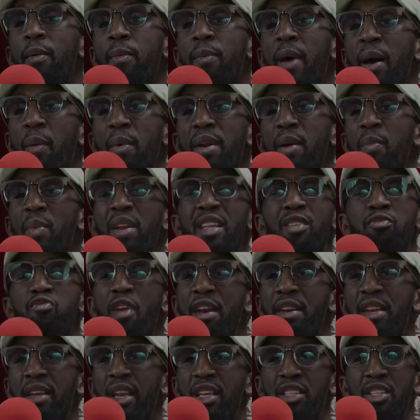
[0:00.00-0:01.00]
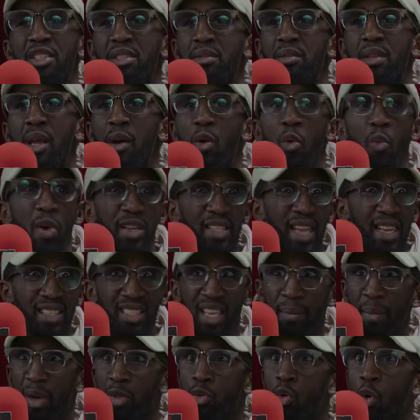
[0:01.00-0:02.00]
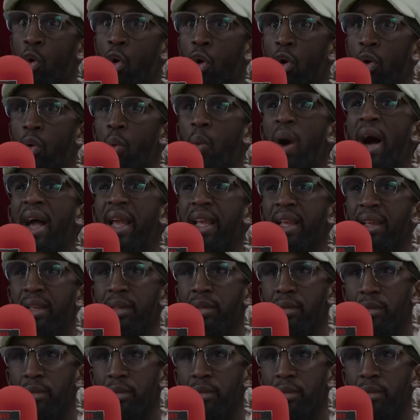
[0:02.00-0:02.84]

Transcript: like, when, when it's raining? I just they're always outside my door. Why?